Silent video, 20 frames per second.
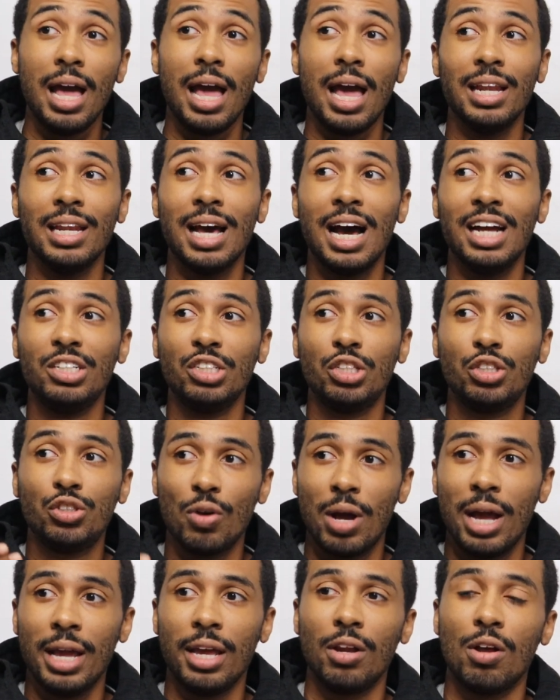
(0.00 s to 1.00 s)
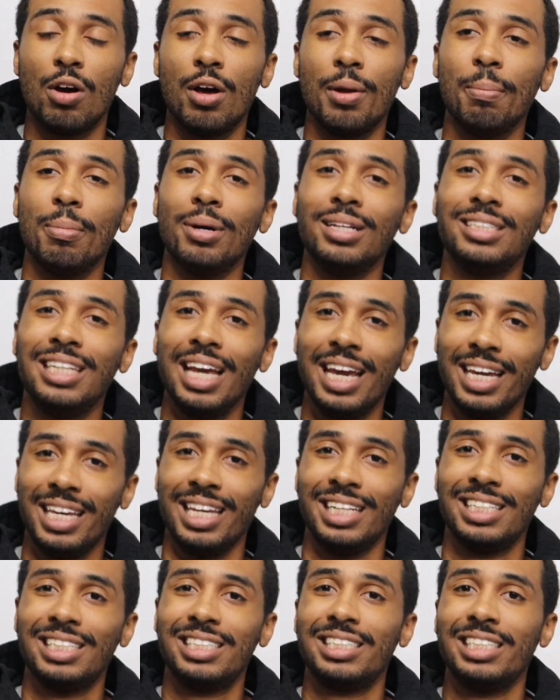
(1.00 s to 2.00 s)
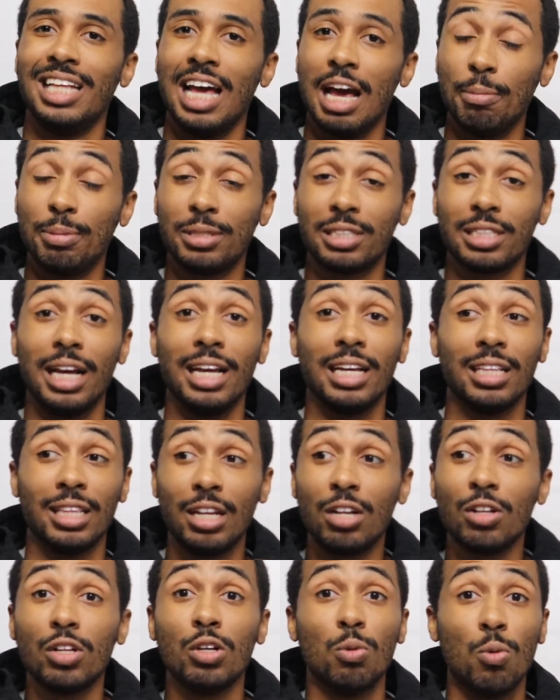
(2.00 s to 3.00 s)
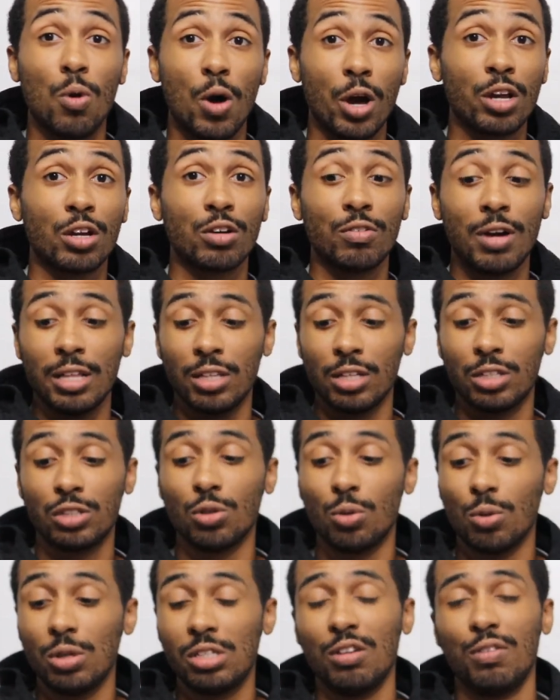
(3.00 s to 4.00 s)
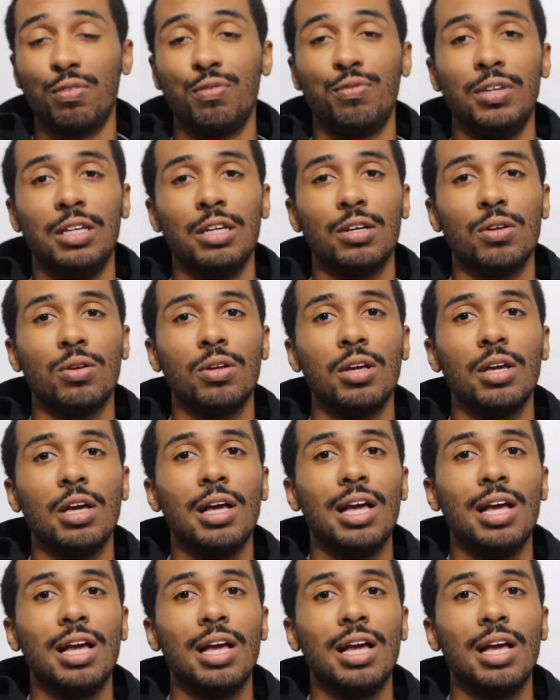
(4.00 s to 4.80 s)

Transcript: and not just trying it on, but taking steps, like literally walking around the store to feel